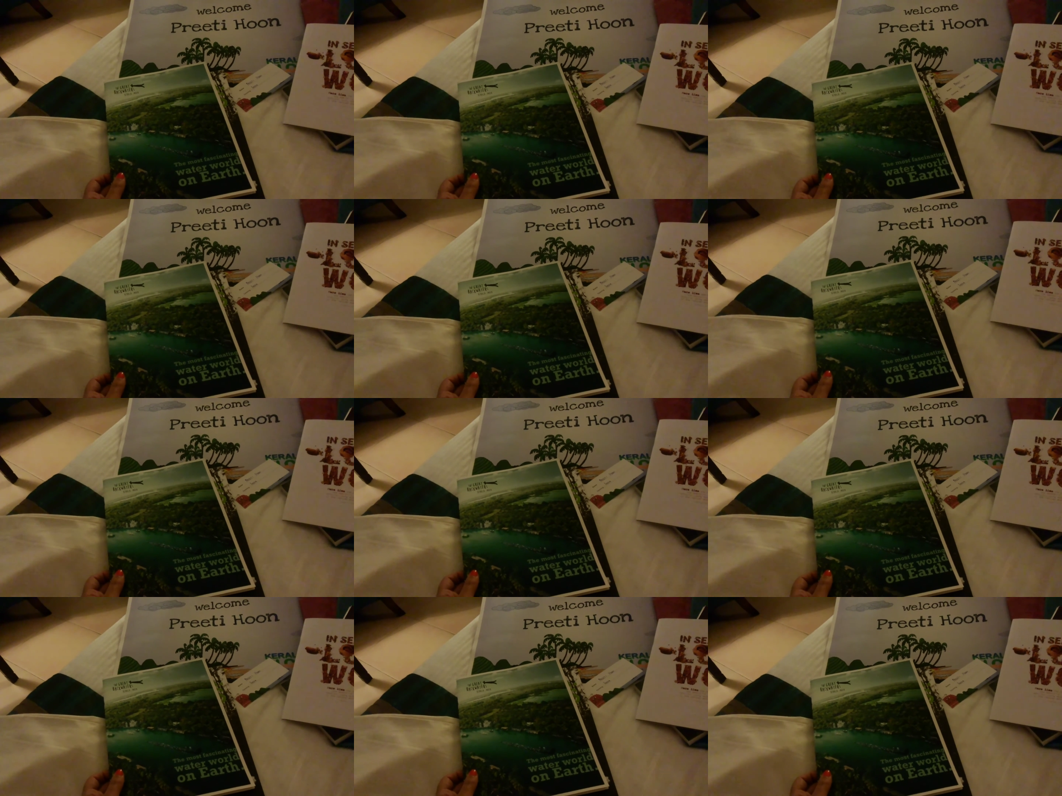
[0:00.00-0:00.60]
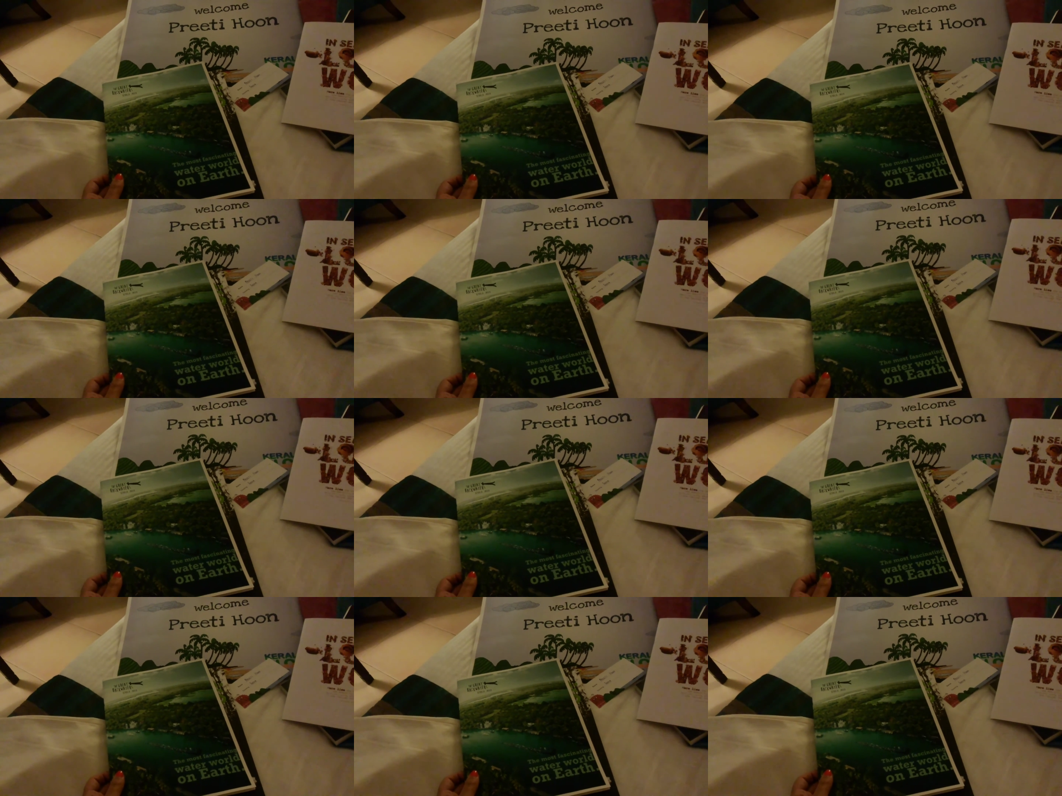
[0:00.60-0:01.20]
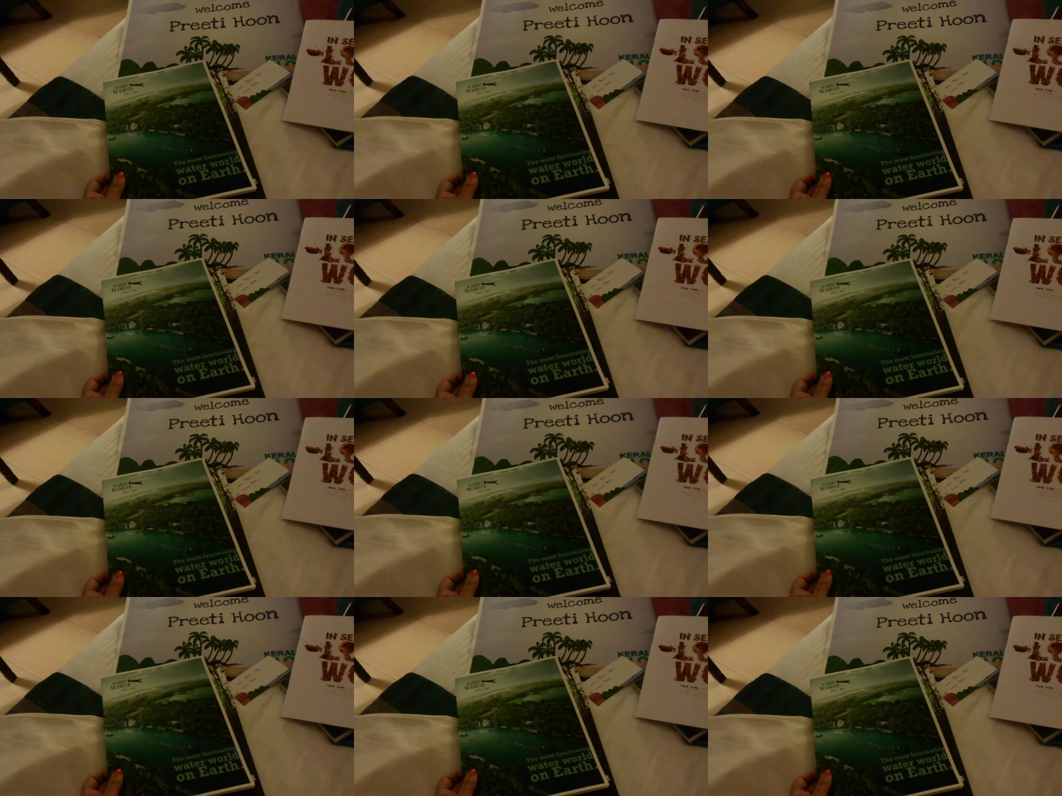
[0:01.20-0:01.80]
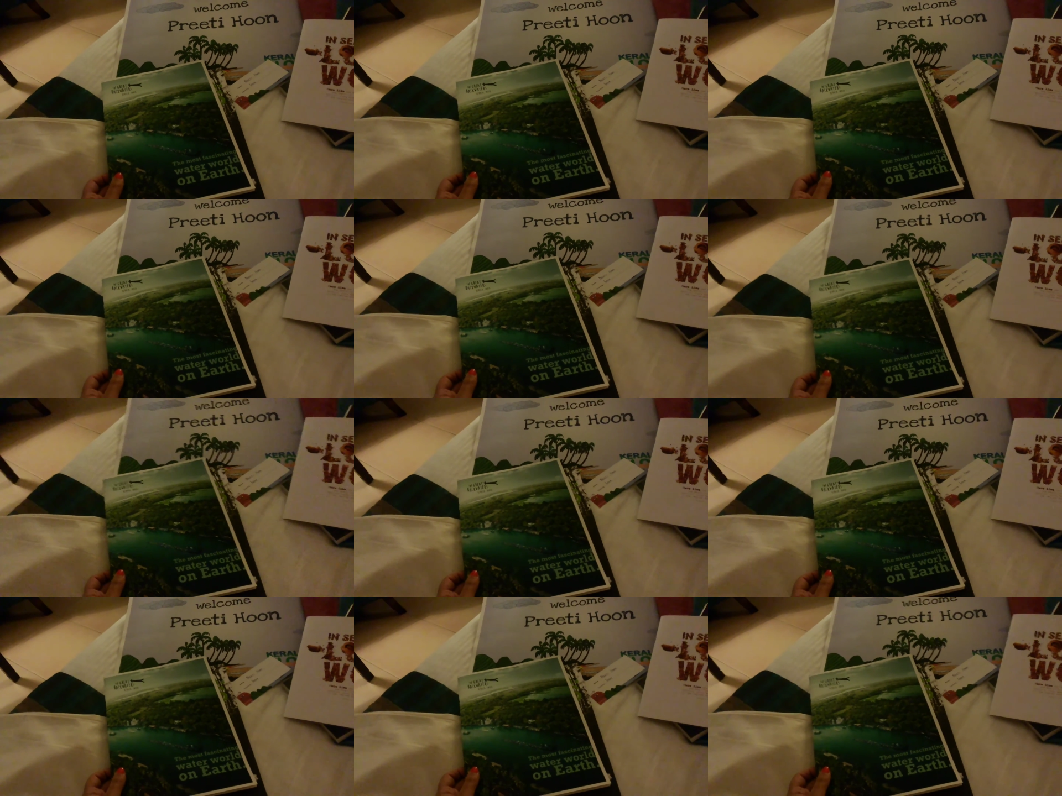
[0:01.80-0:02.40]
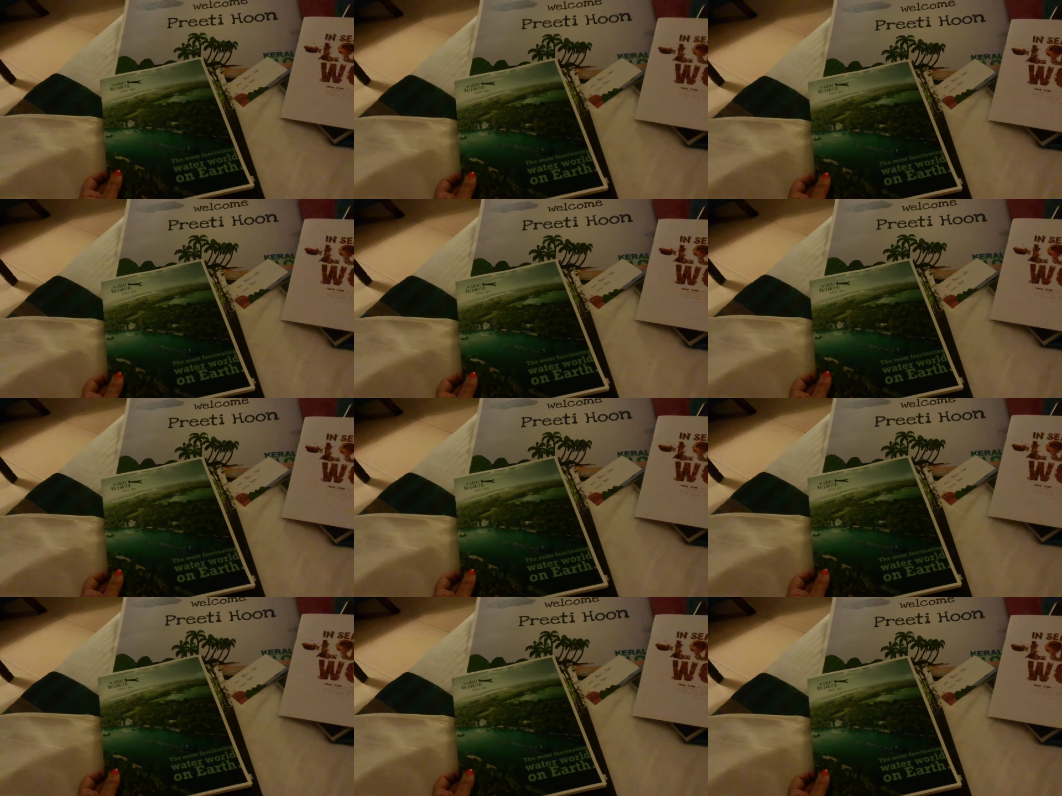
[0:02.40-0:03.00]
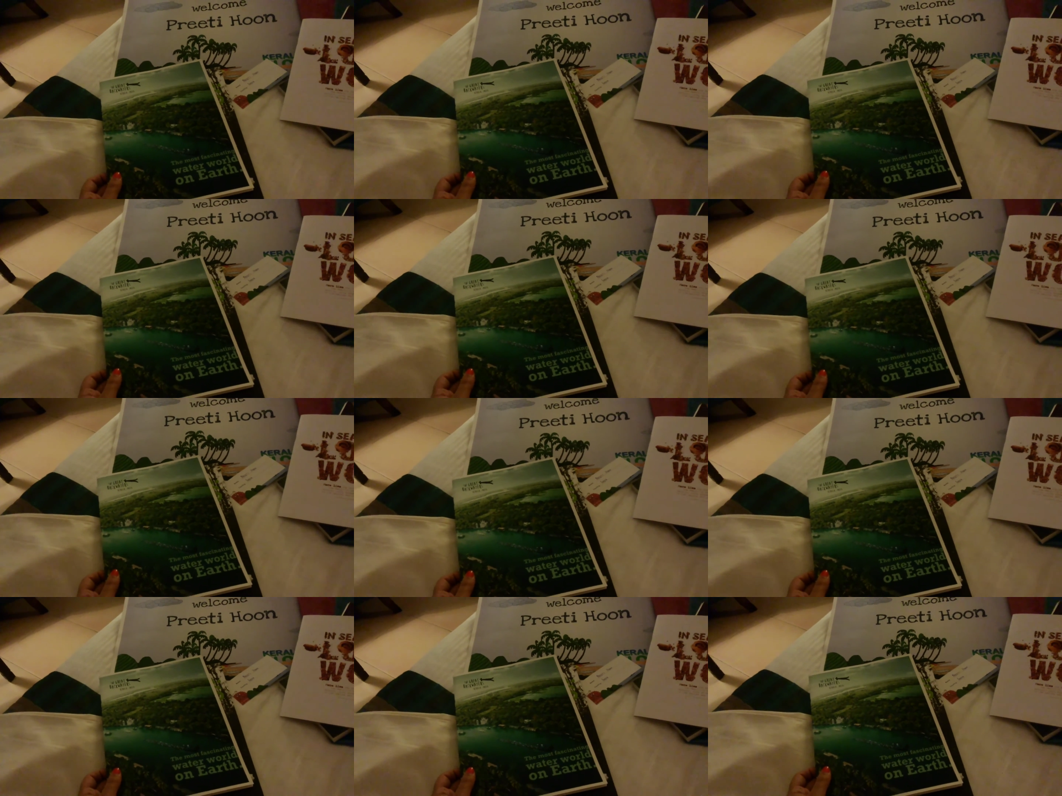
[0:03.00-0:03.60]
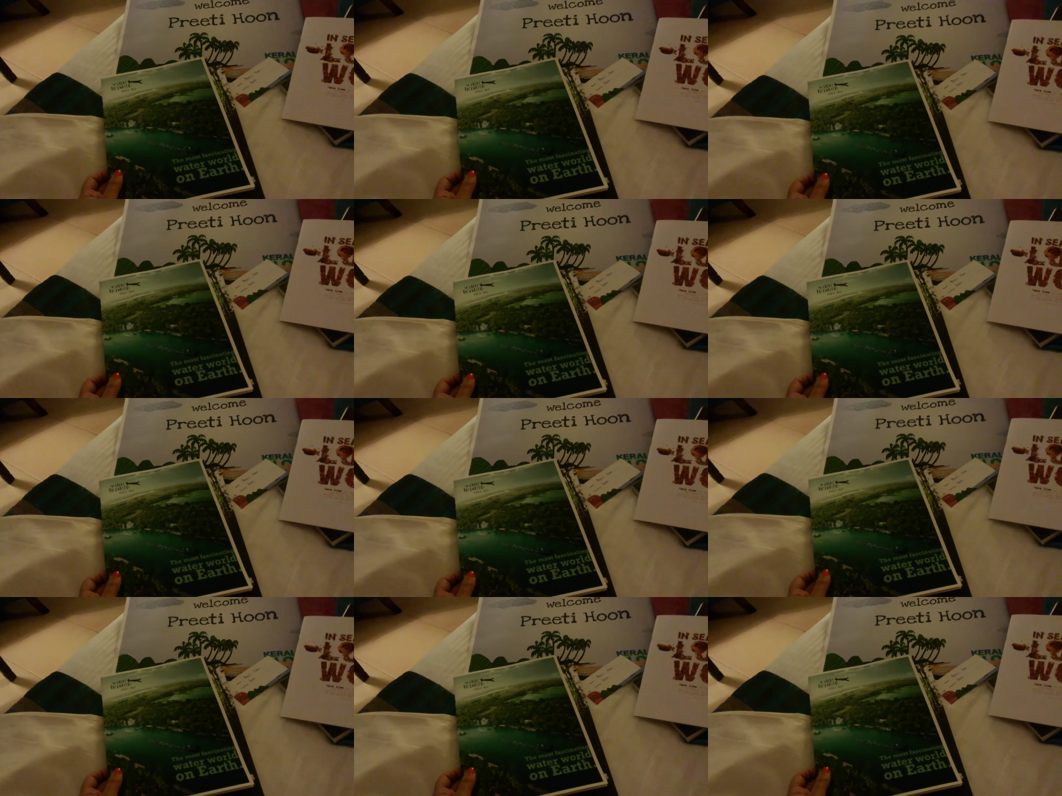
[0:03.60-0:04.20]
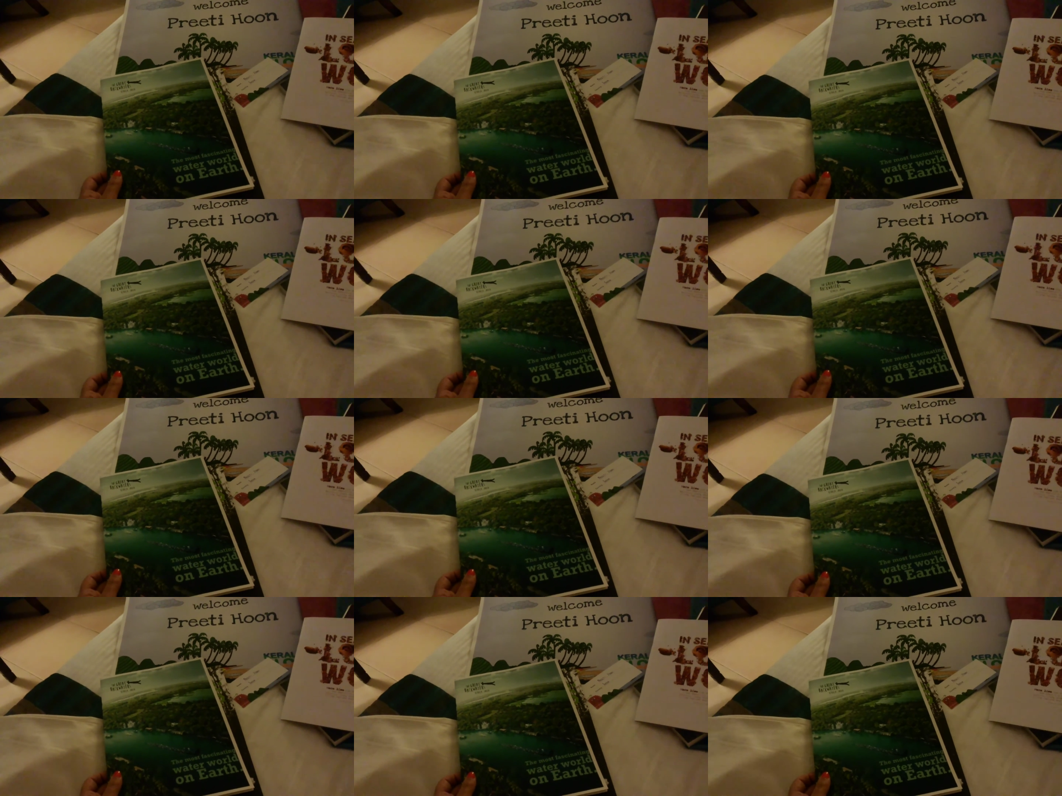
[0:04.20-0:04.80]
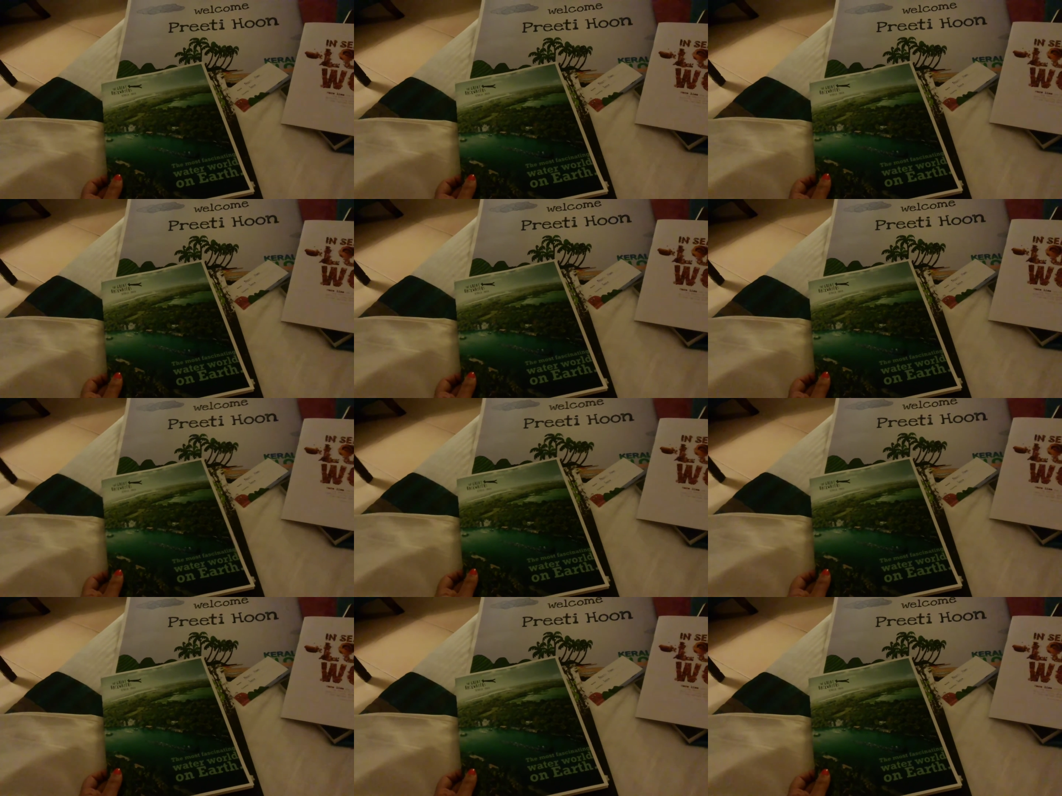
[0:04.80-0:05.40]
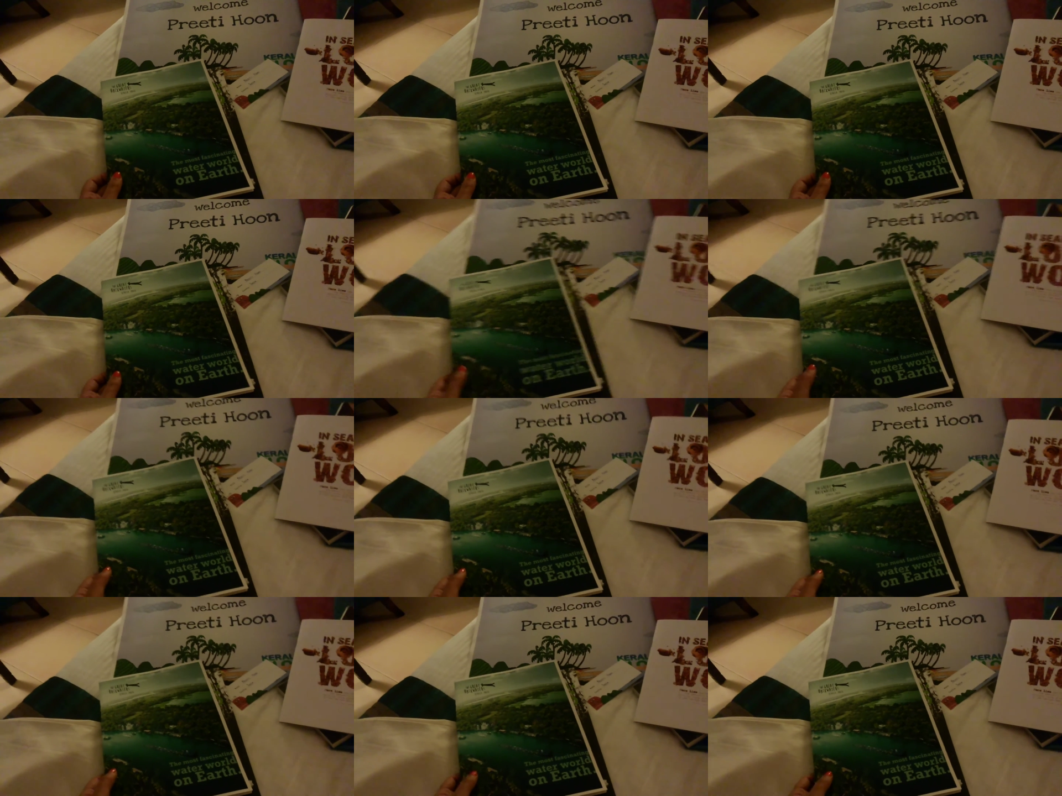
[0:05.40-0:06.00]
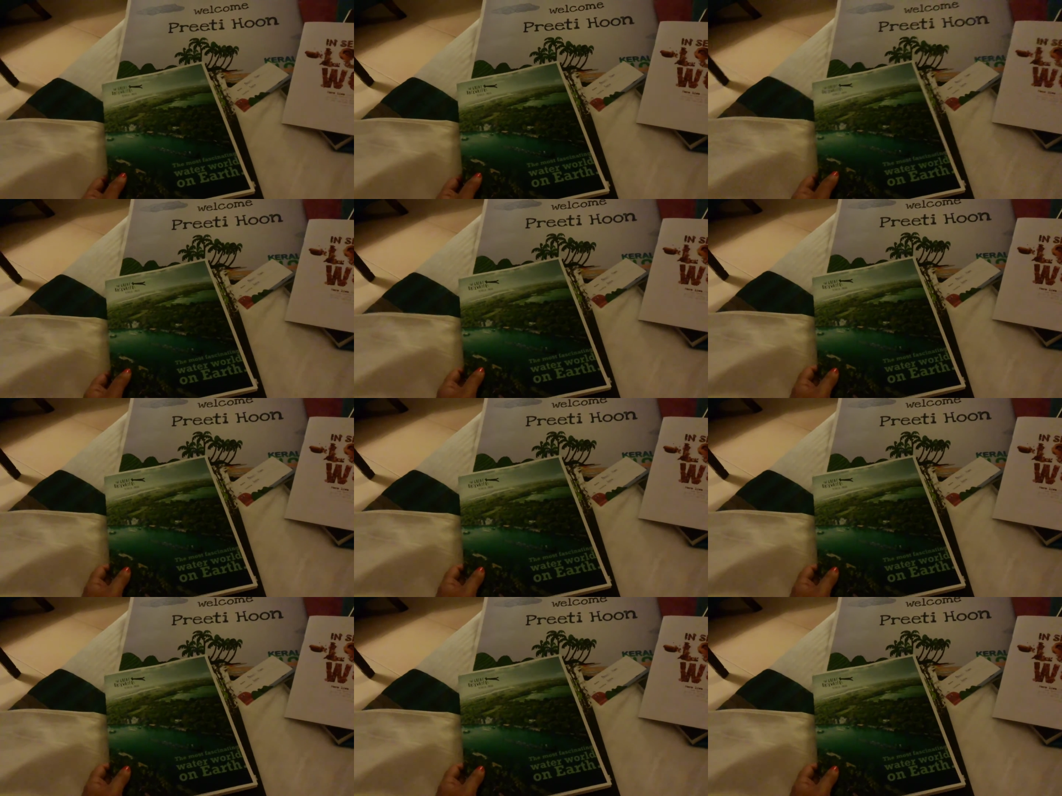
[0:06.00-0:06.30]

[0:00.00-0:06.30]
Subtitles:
No face is visible, so there are no lips to read.